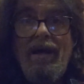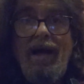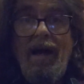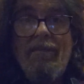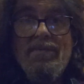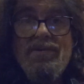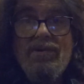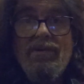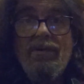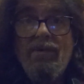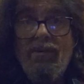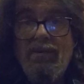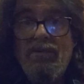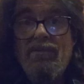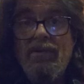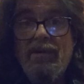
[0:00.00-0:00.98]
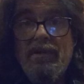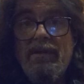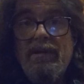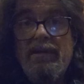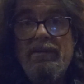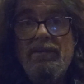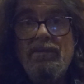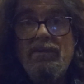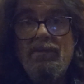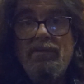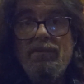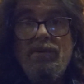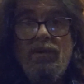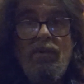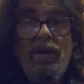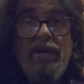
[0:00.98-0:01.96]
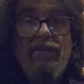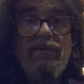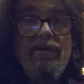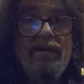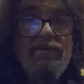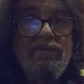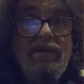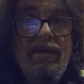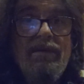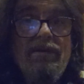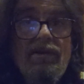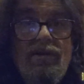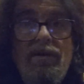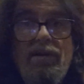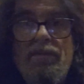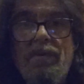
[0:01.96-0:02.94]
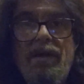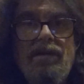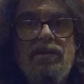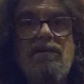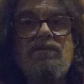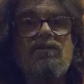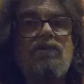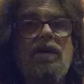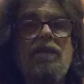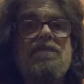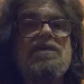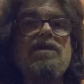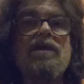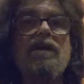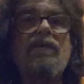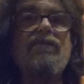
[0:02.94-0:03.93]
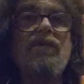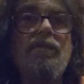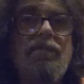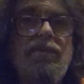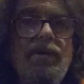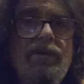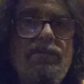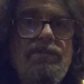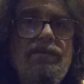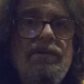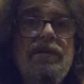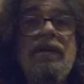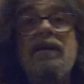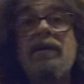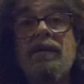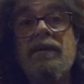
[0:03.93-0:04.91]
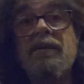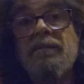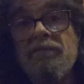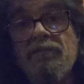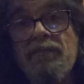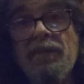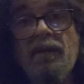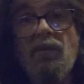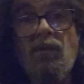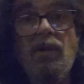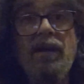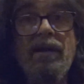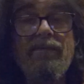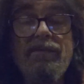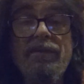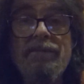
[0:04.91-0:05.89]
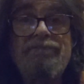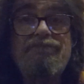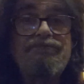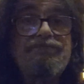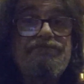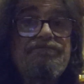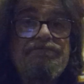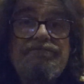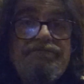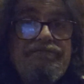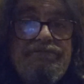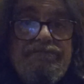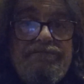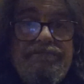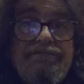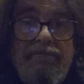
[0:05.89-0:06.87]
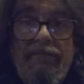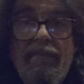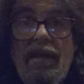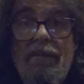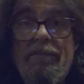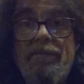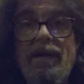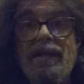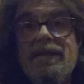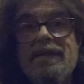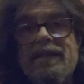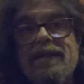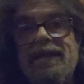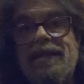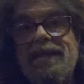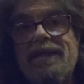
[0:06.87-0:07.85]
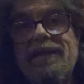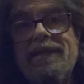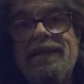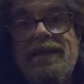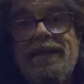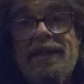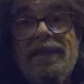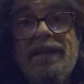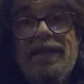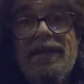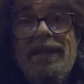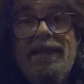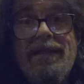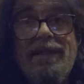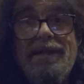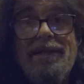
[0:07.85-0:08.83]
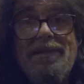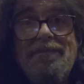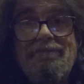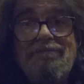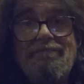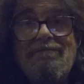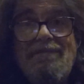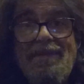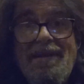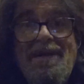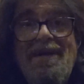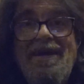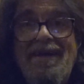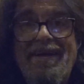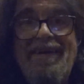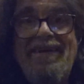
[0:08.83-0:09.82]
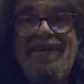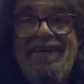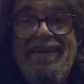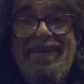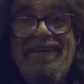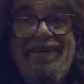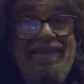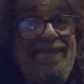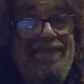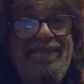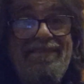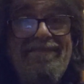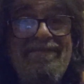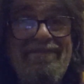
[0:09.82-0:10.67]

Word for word: I'm sure it was looked into to whatever extent it could be, a description of the person, whatever. But uh, um, it's just